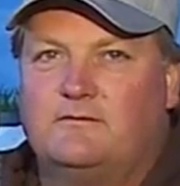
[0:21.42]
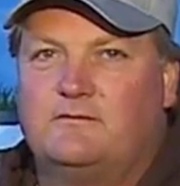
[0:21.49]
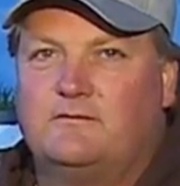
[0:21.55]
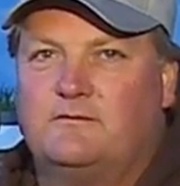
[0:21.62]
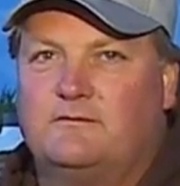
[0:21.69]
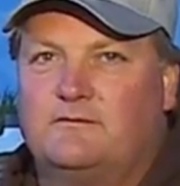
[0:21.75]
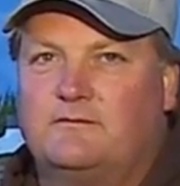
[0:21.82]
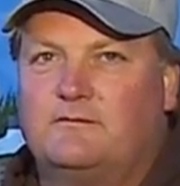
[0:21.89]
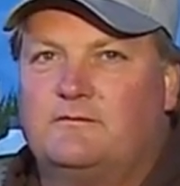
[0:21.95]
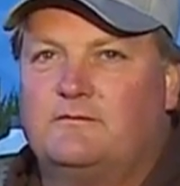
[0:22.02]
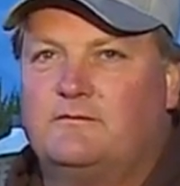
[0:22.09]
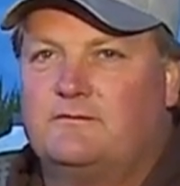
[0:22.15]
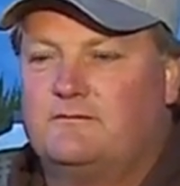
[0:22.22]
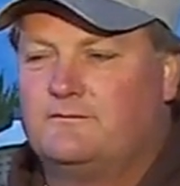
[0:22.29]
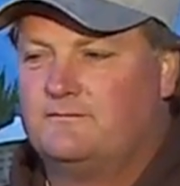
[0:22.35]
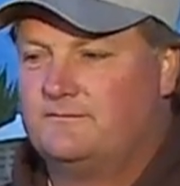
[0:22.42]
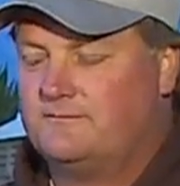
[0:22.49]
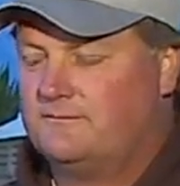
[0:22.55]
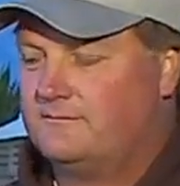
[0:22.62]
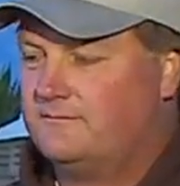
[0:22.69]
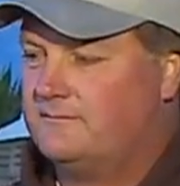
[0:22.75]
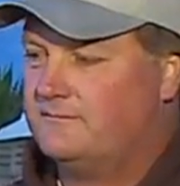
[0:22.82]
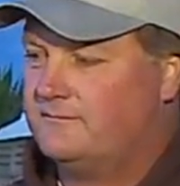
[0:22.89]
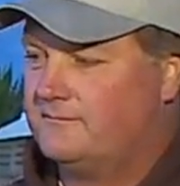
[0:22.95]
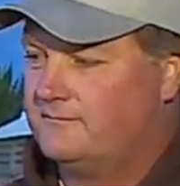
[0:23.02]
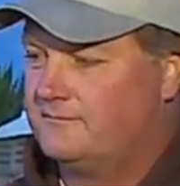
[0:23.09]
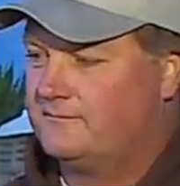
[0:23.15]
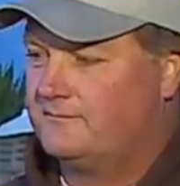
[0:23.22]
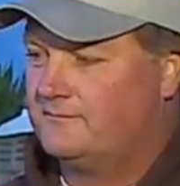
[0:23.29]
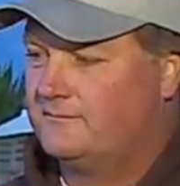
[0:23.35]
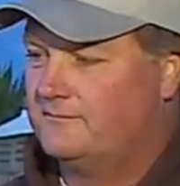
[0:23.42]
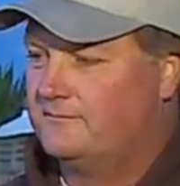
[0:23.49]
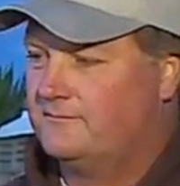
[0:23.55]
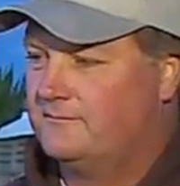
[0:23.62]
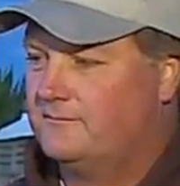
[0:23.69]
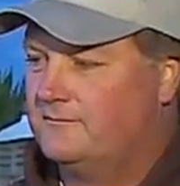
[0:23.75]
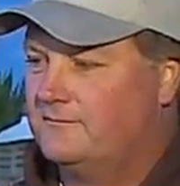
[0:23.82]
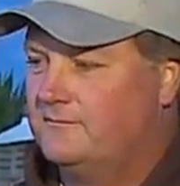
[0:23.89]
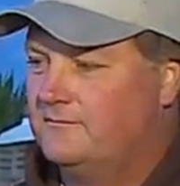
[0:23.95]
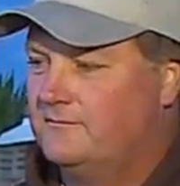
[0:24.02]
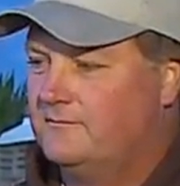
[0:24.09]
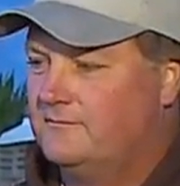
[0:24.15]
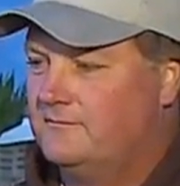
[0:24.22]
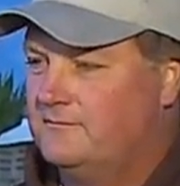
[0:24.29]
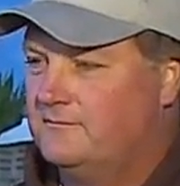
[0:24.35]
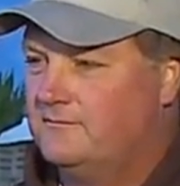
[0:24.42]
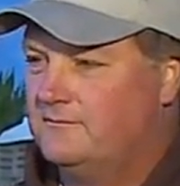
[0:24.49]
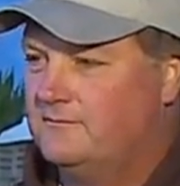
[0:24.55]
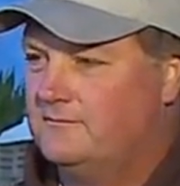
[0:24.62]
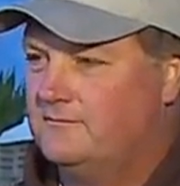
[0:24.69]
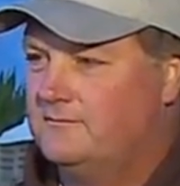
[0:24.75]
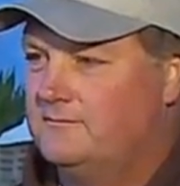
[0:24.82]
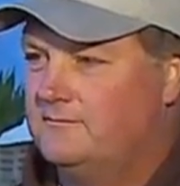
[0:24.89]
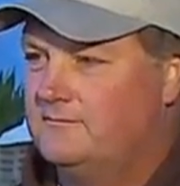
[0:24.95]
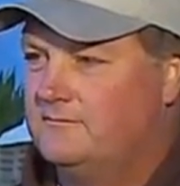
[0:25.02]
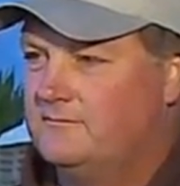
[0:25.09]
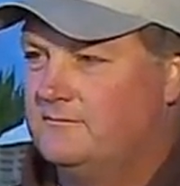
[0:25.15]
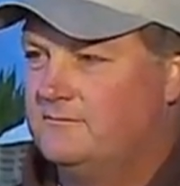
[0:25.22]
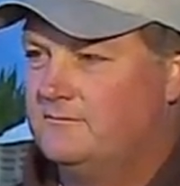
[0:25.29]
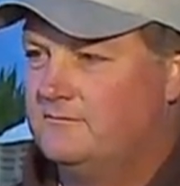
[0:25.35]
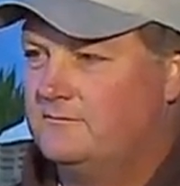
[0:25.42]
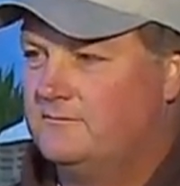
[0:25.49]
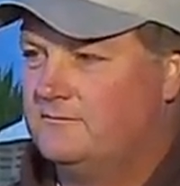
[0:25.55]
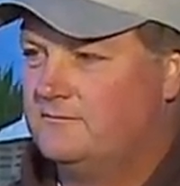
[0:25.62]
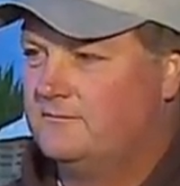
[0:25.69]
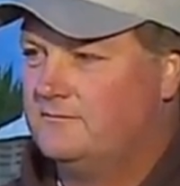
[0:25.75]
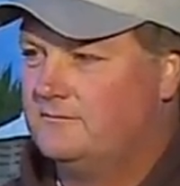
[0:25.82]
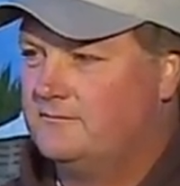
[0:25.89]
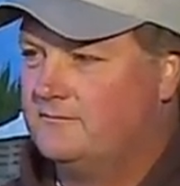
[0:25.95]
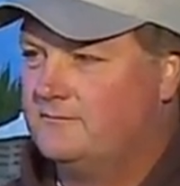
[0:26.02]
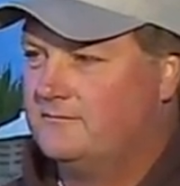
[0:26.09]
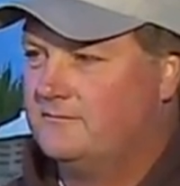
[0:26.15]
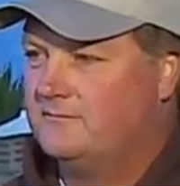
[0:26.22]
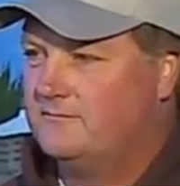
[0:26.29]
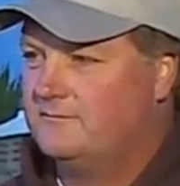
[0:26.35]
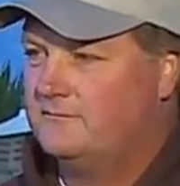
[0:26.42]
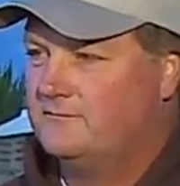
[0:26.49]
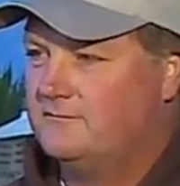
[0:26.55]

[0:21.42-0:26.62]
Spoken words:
[no speech]